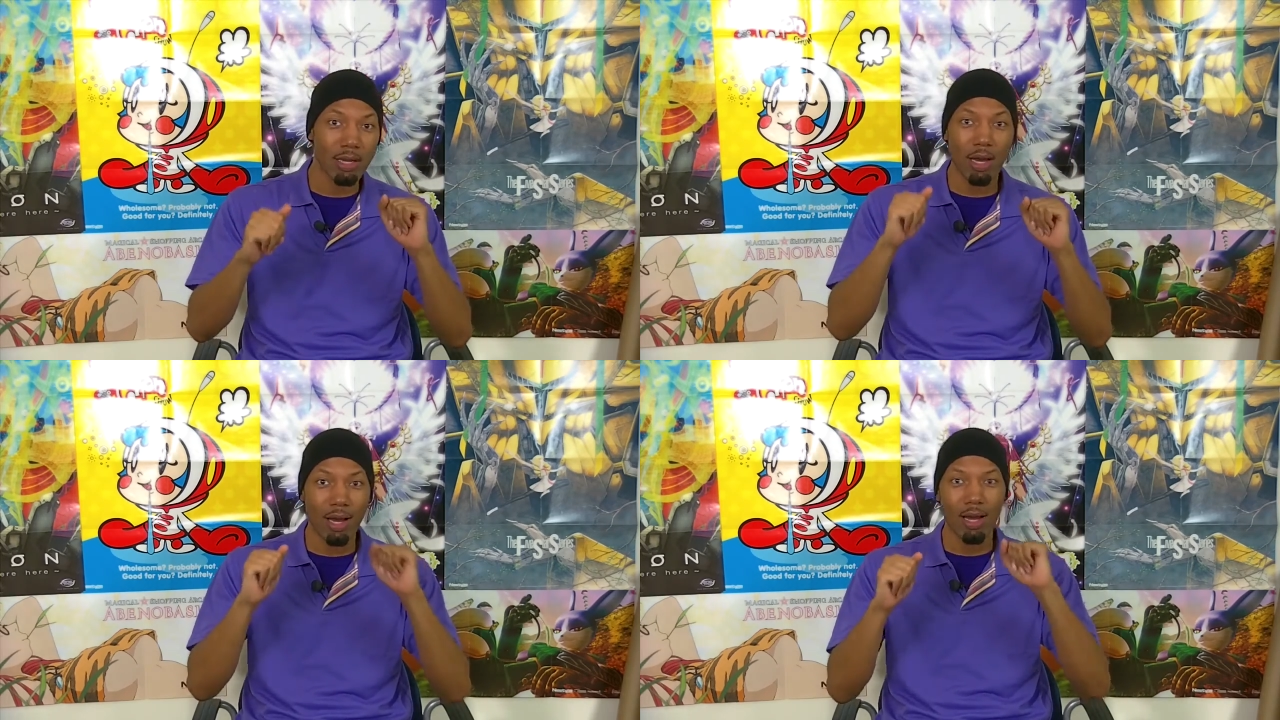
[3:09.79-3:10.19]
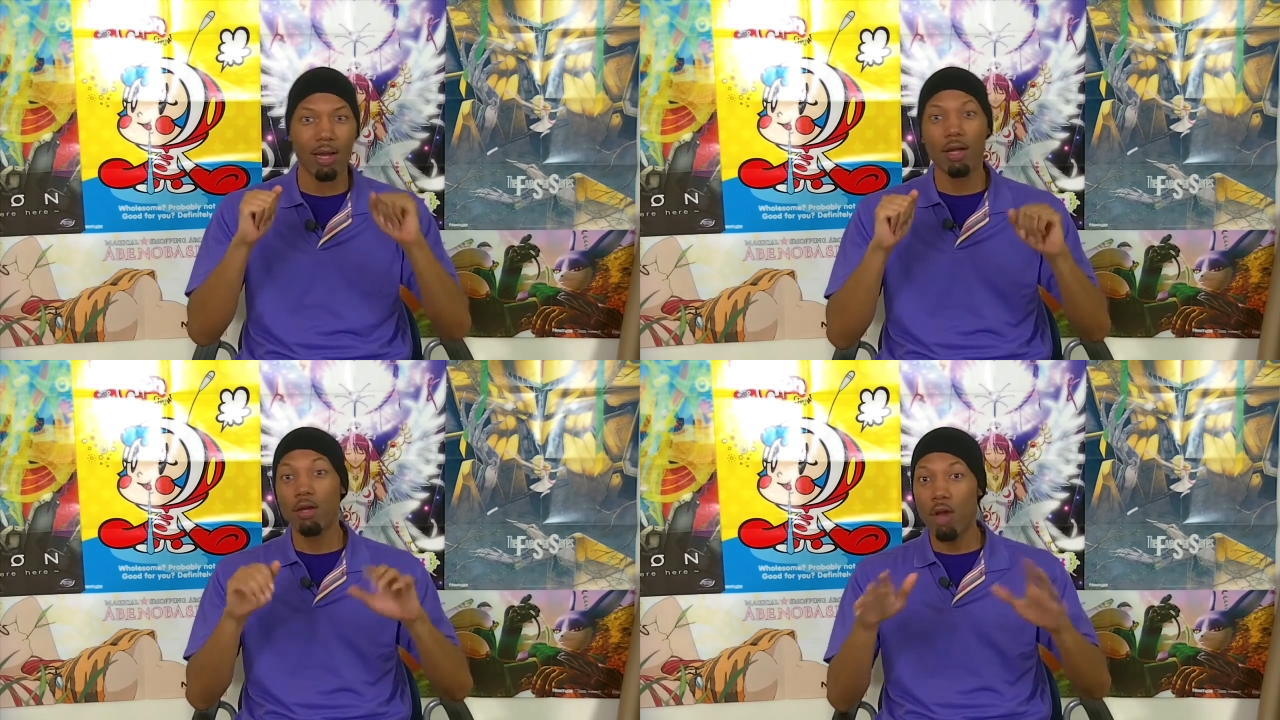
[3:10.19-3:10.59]

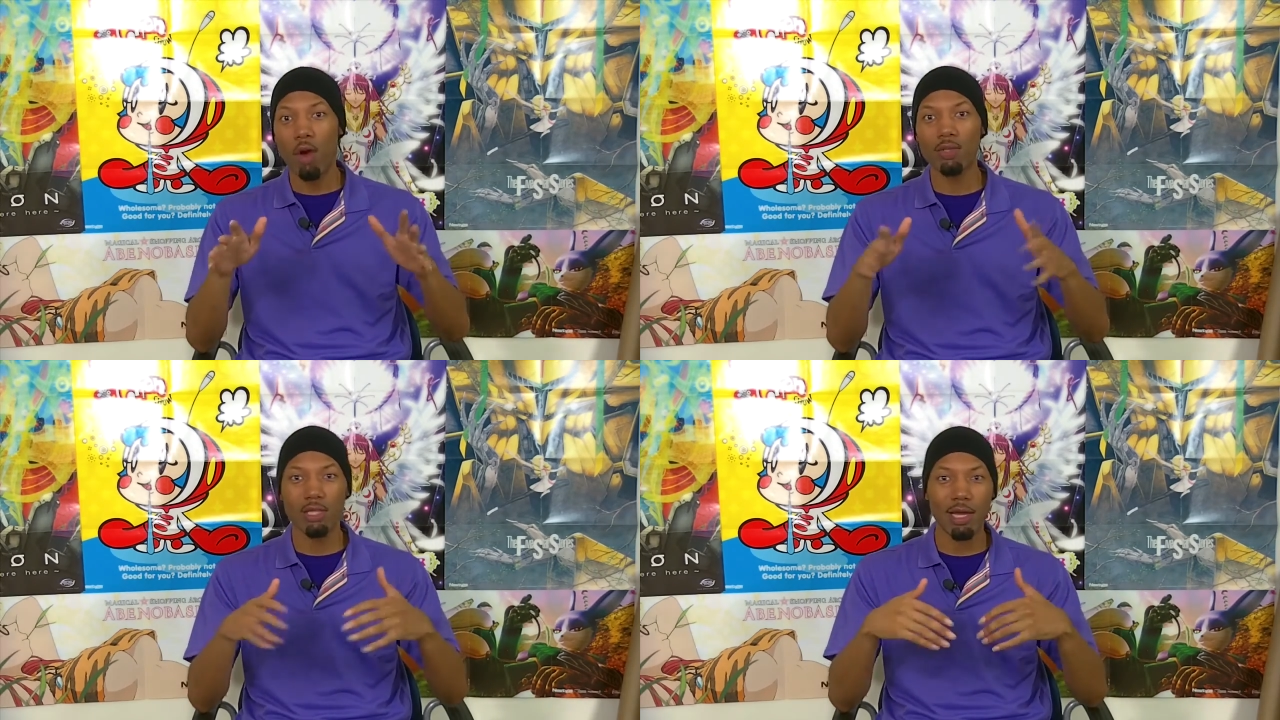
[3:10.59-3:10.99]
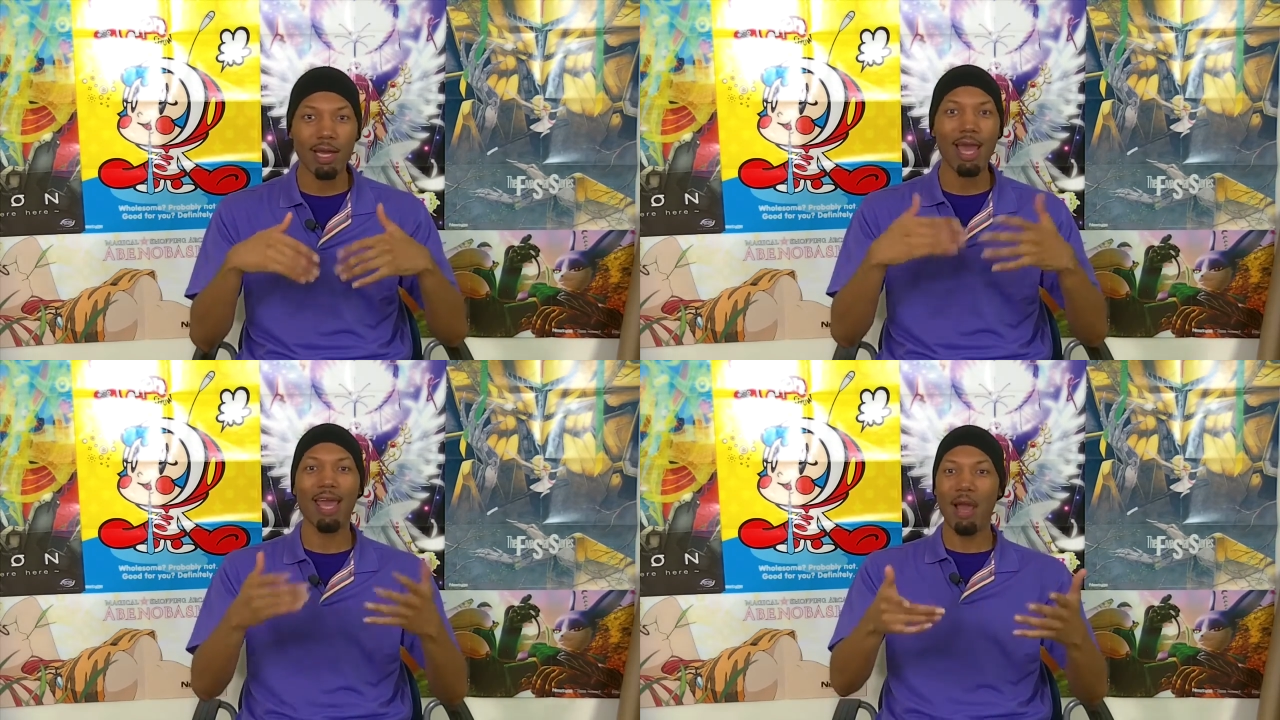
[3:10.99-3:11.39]
No, it's
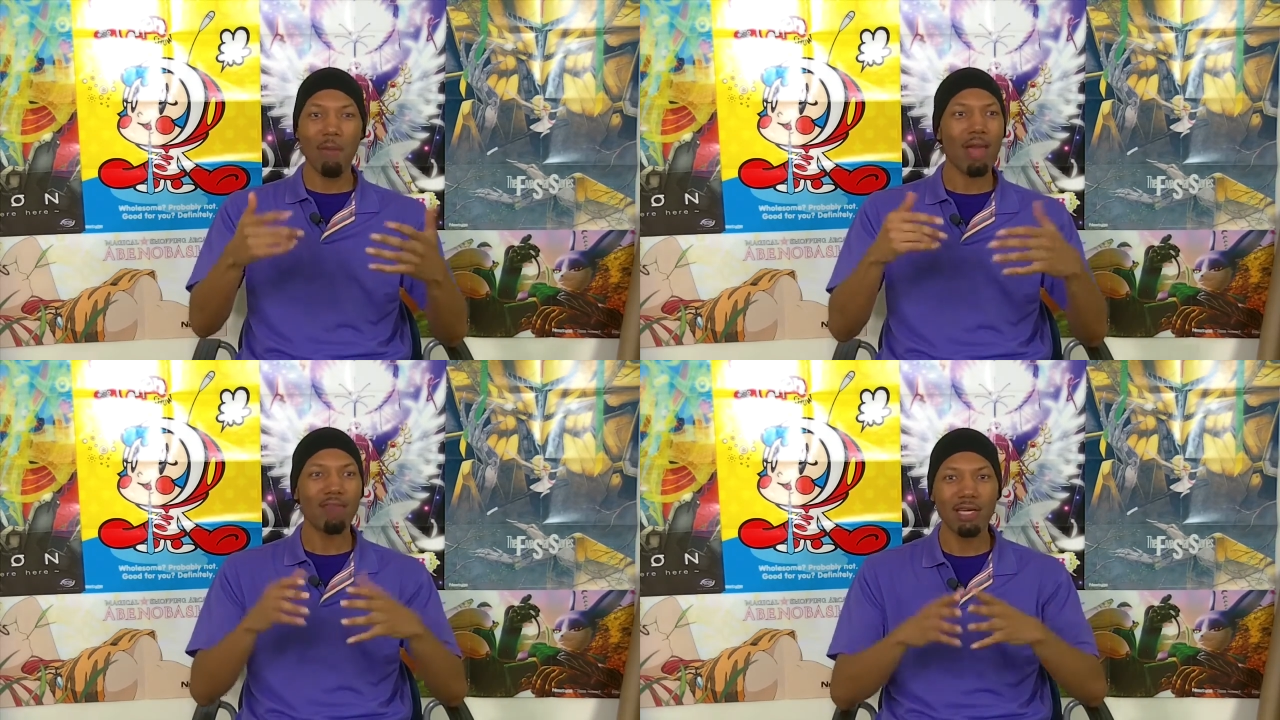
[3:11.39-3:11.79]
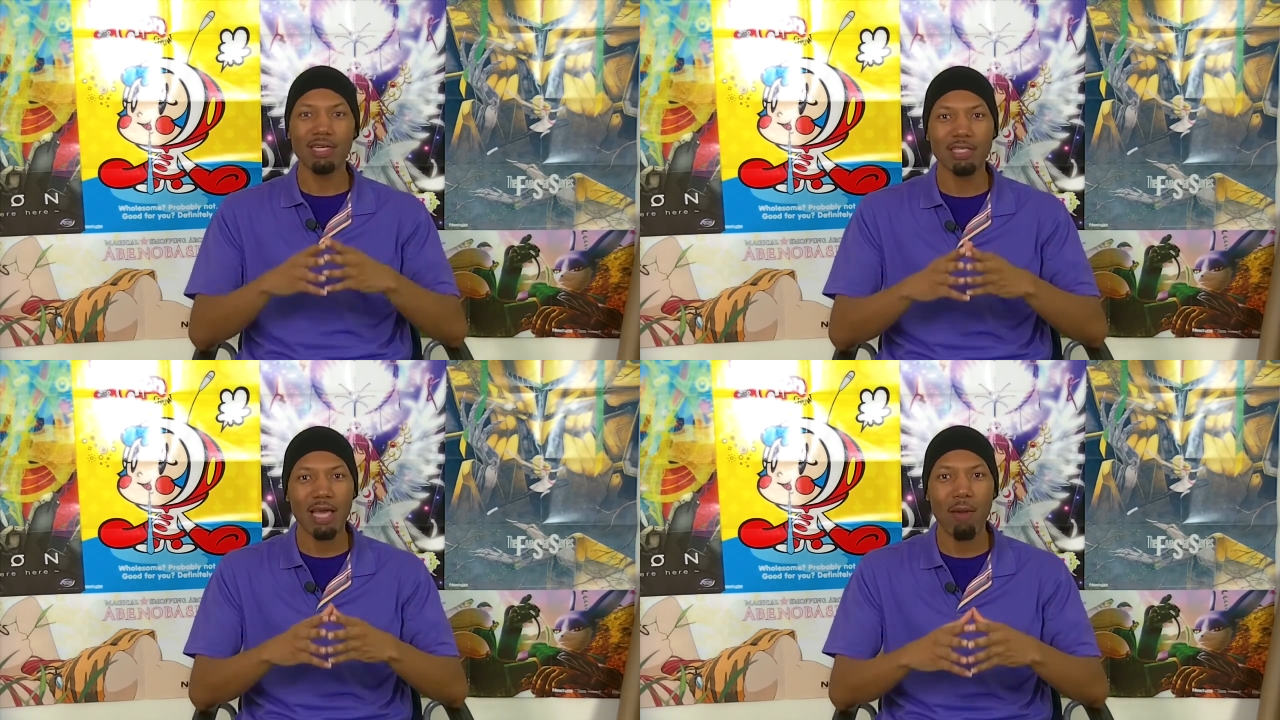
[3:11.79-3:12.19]
like, hey, I'm having a
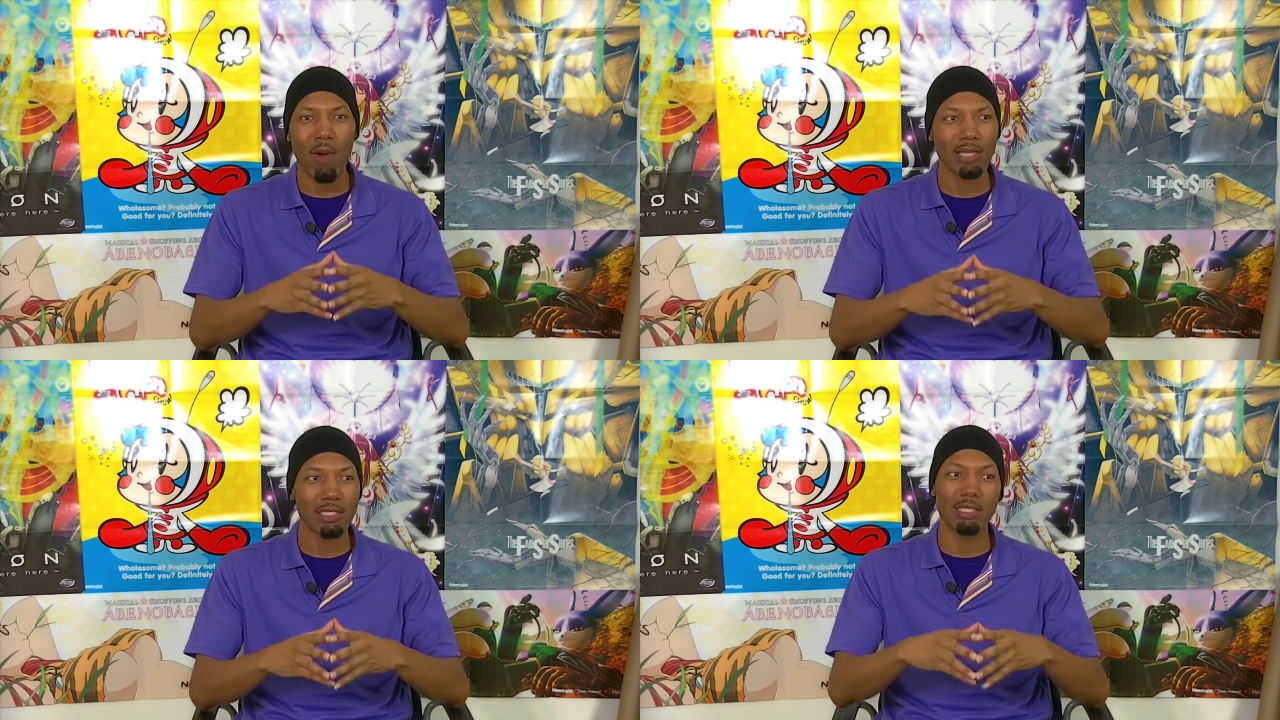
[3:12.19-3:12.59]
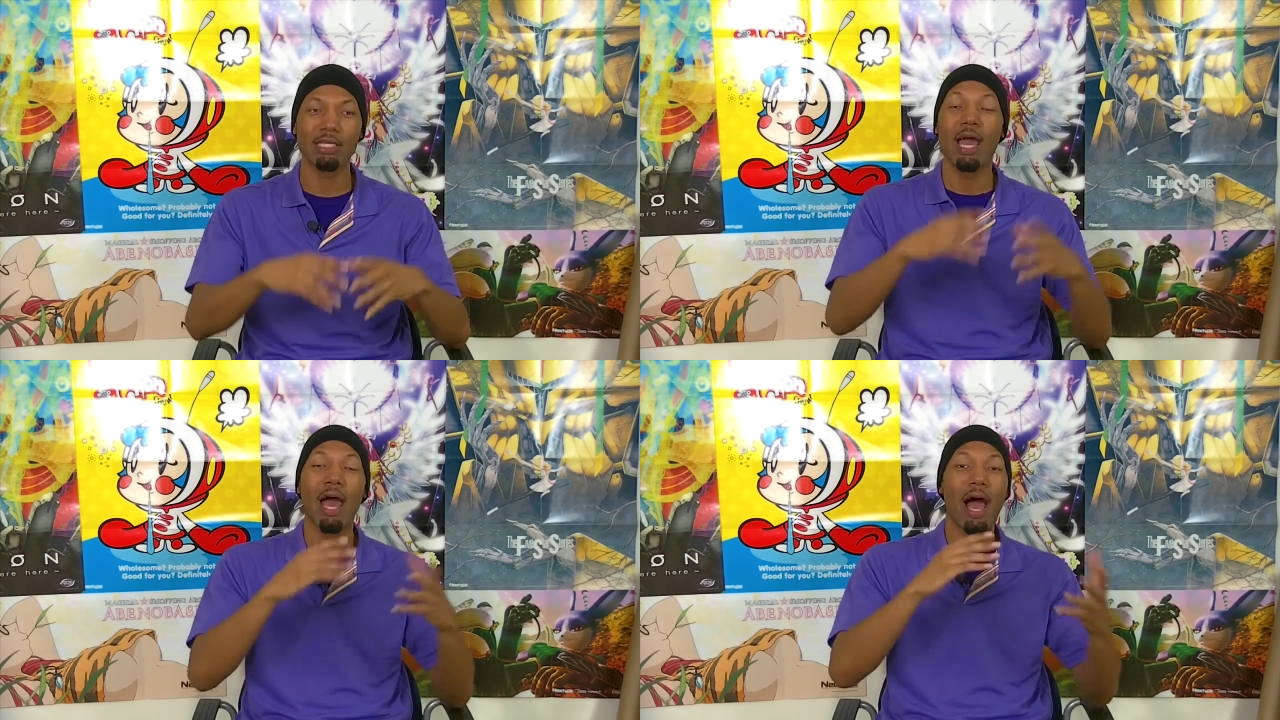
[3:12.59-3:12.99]
good time watching
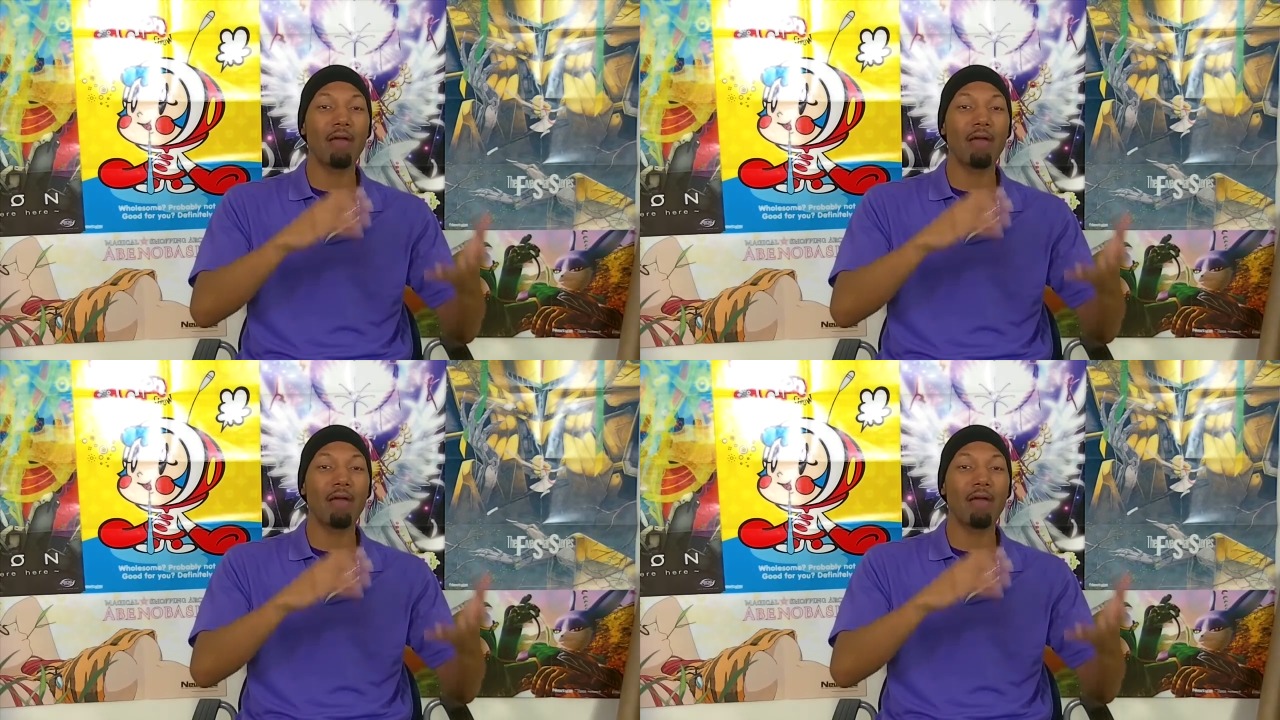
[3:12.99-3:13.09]
this.